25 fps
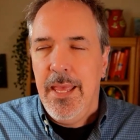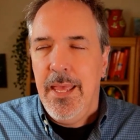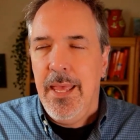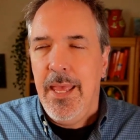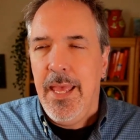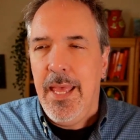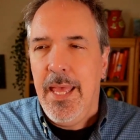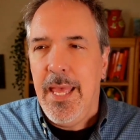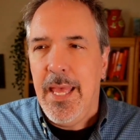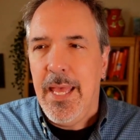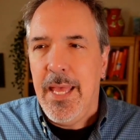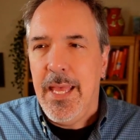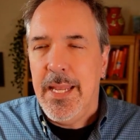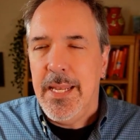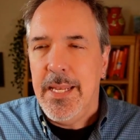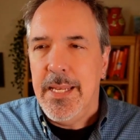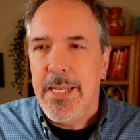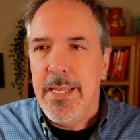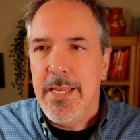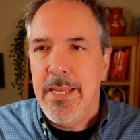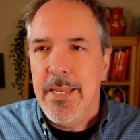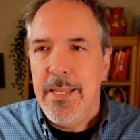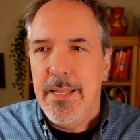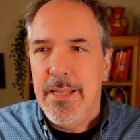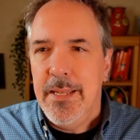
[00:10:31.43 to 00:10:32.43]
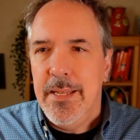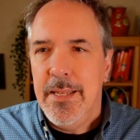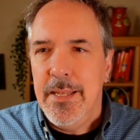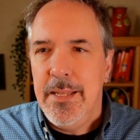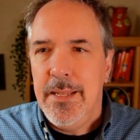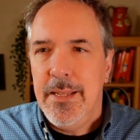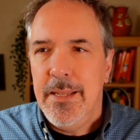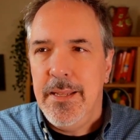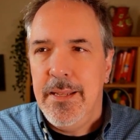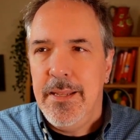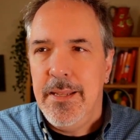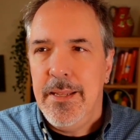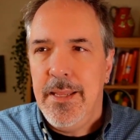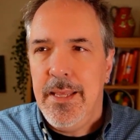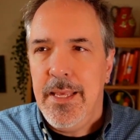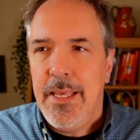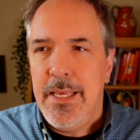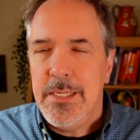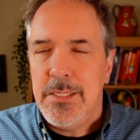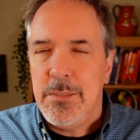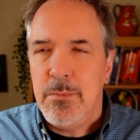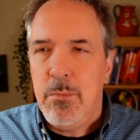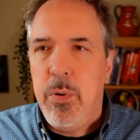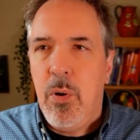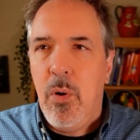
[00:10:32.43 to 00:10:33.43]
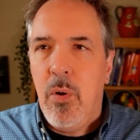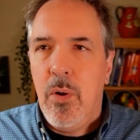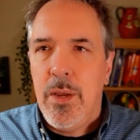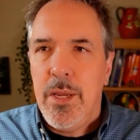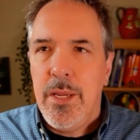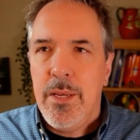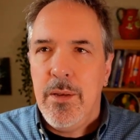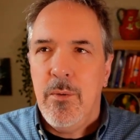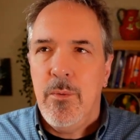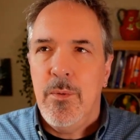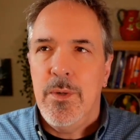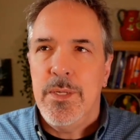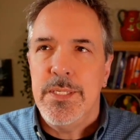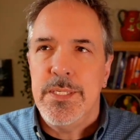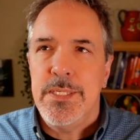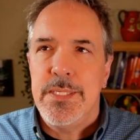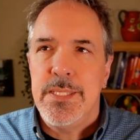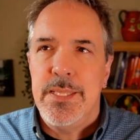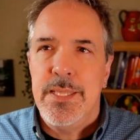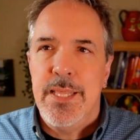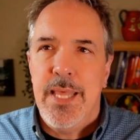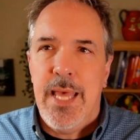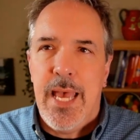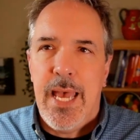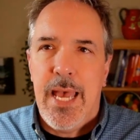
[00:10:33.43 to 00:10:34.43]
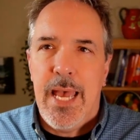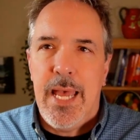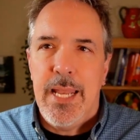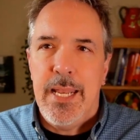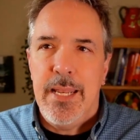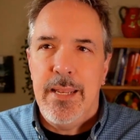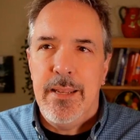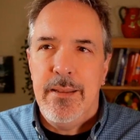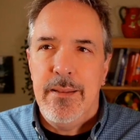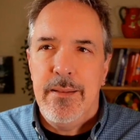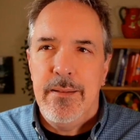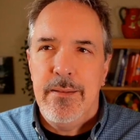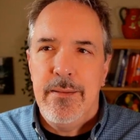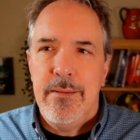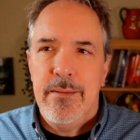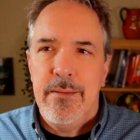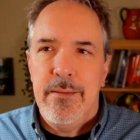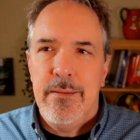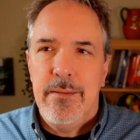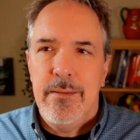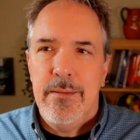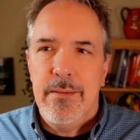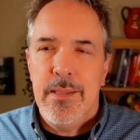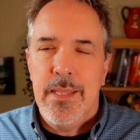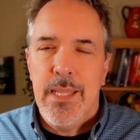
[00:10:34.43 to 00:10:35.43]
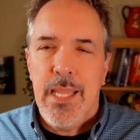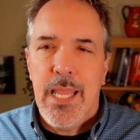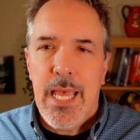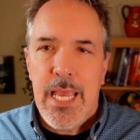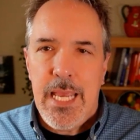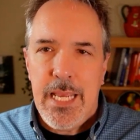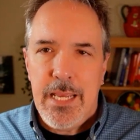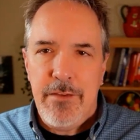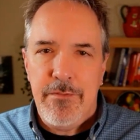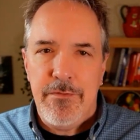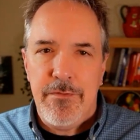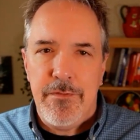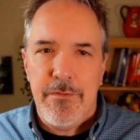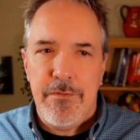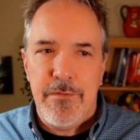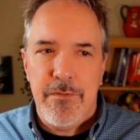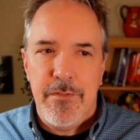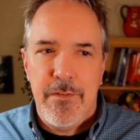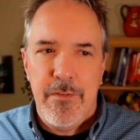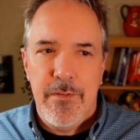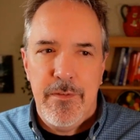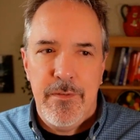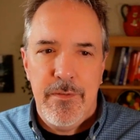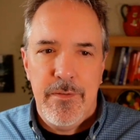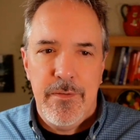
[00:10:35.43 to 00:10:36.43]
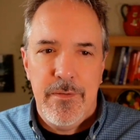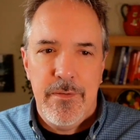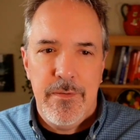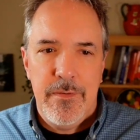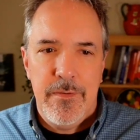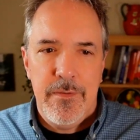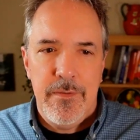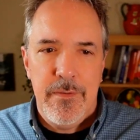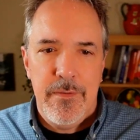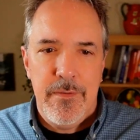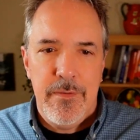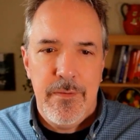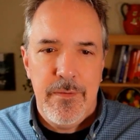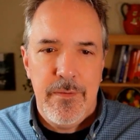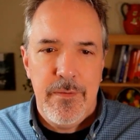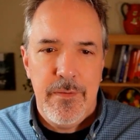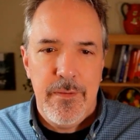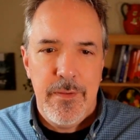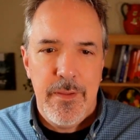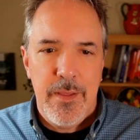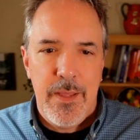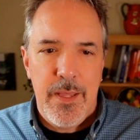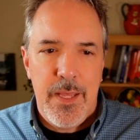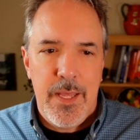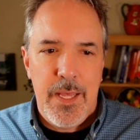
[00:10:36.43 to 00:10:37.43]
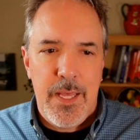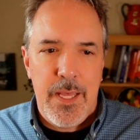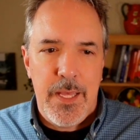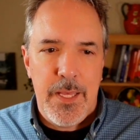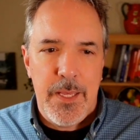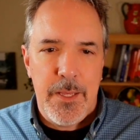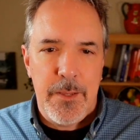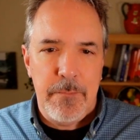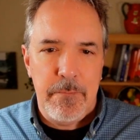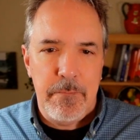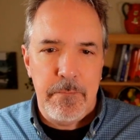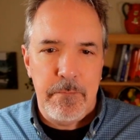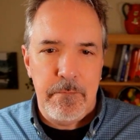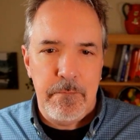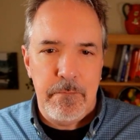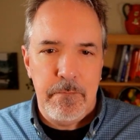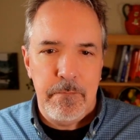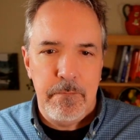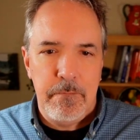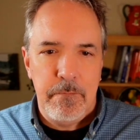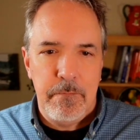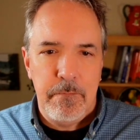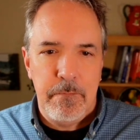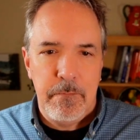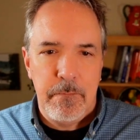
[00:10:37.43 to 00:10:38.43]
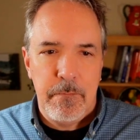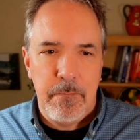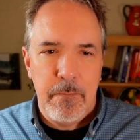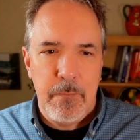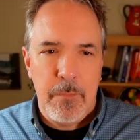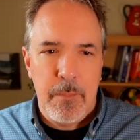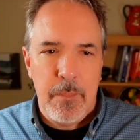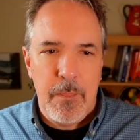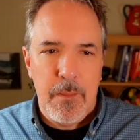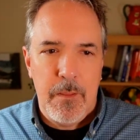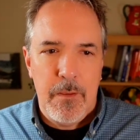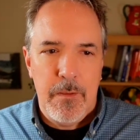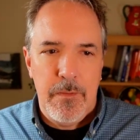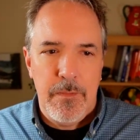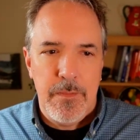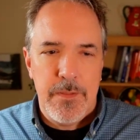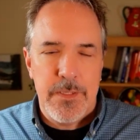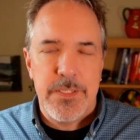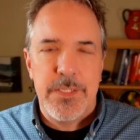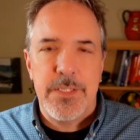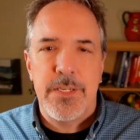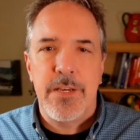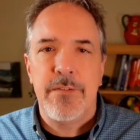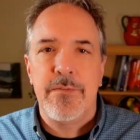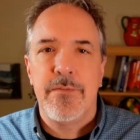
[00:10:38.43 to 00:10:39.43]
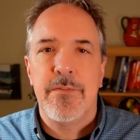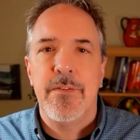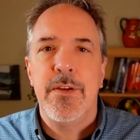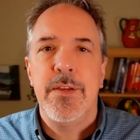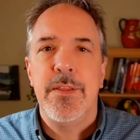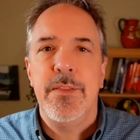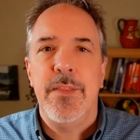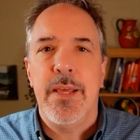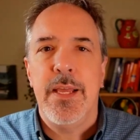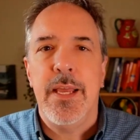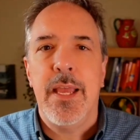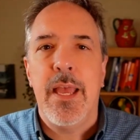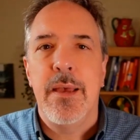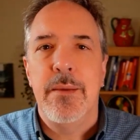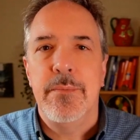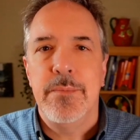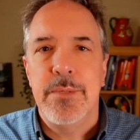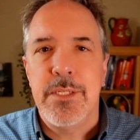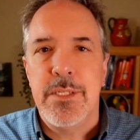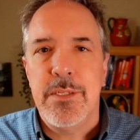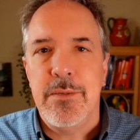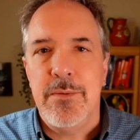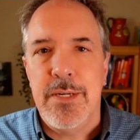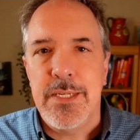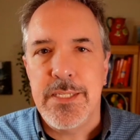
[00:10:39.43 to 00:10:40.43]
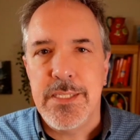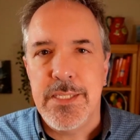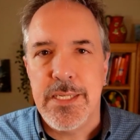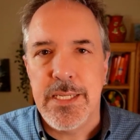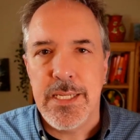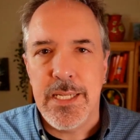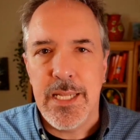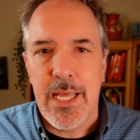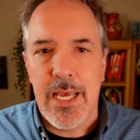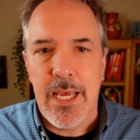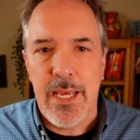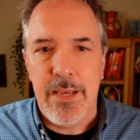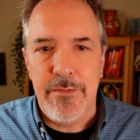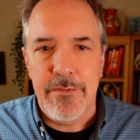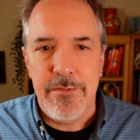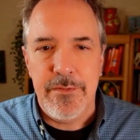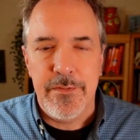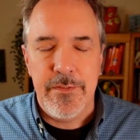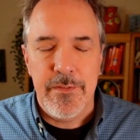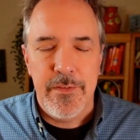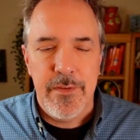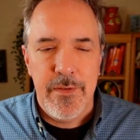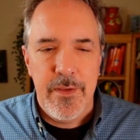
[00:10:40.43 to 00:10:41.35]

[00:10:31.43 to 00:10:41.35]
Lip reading: And his point was that life, the suffering that comes to us in life,